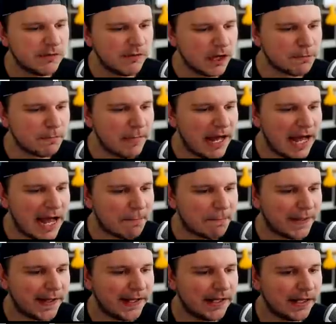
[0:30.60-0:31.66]
So what
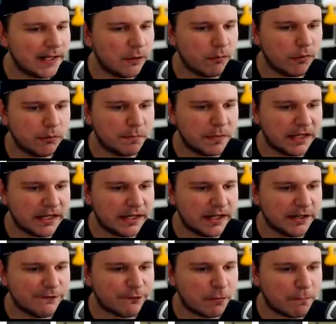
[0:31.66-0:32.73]
map Will be
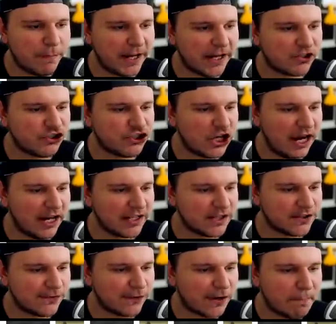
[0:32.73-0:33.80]
good for Big
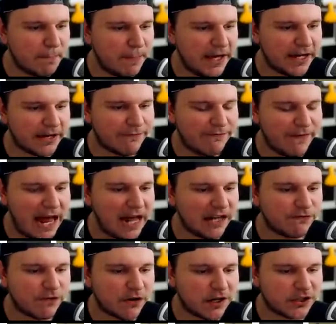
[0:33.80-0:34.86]
Chungus, for a big
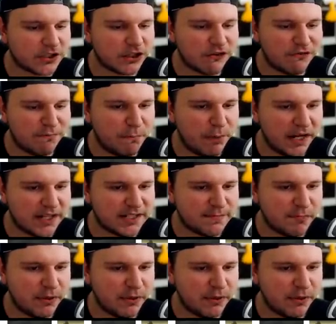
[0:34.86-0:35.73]
fat version of Bugs